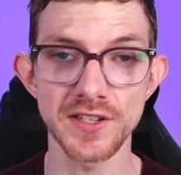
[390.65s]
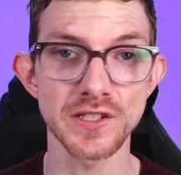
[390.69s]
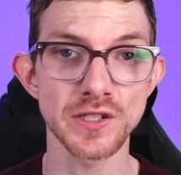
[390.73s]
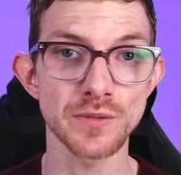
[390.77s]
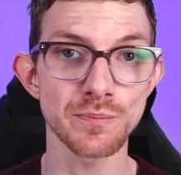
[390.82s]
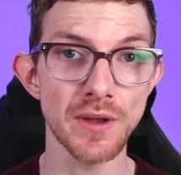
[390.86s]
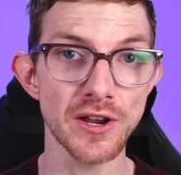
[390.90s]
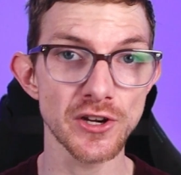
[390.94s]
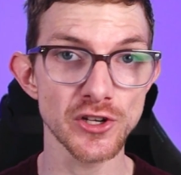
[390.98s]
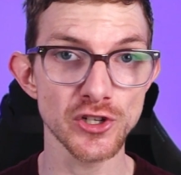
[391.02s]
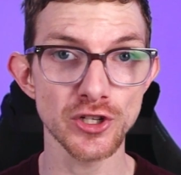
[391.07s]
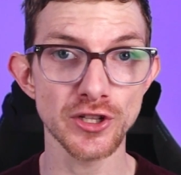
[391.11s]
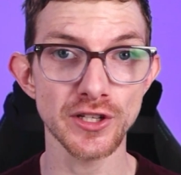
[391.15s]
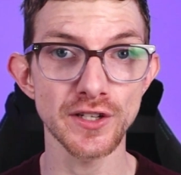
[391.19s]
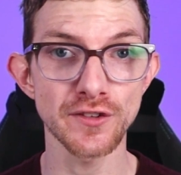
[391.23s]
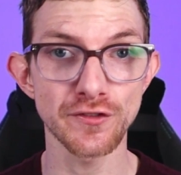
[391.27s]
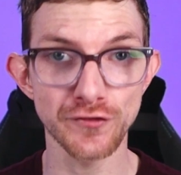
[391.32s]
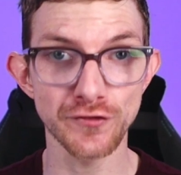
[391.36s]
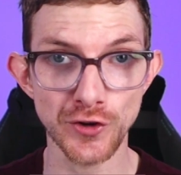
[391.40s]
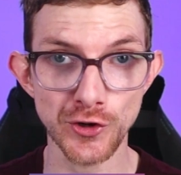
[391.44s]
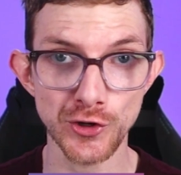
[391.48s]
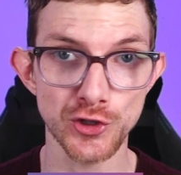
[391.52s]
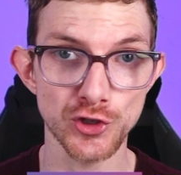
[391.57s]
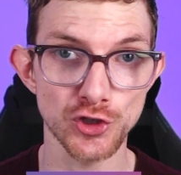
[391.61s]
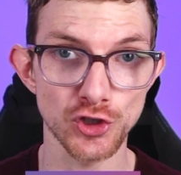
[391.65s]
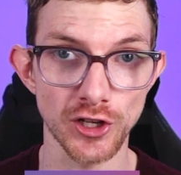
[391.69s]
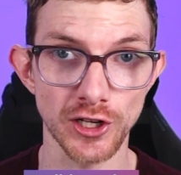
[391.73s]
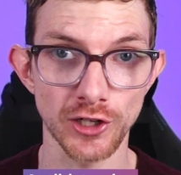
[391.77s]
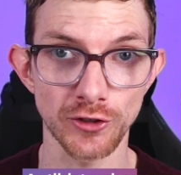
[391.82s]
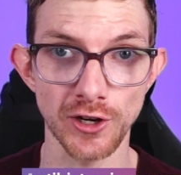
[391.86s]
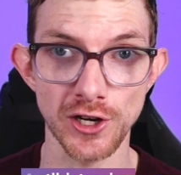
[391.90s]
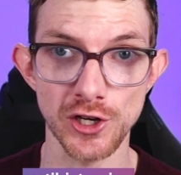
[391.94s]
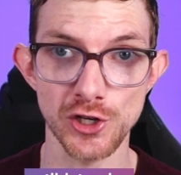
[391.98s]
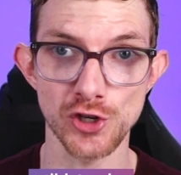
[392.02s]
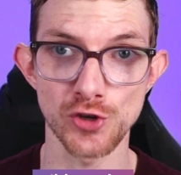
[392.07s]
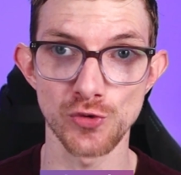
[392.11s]
especially
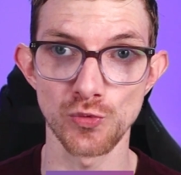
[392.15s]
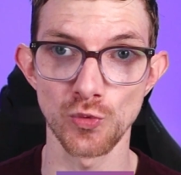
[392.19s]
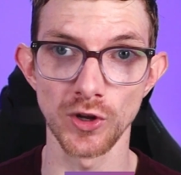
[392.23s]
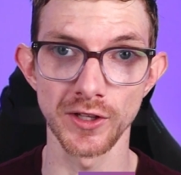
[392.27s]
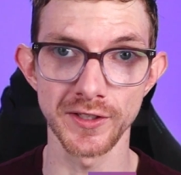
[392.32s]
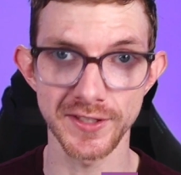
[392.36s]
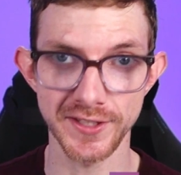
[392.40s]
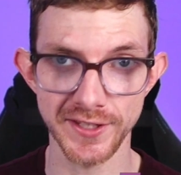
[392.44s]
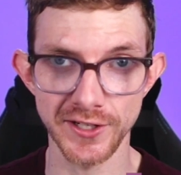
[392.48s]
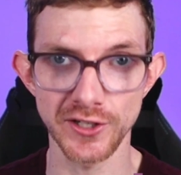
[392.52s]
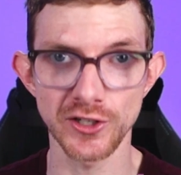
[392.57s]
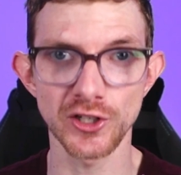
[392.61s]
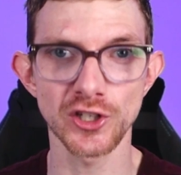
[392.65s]
first-generation ones that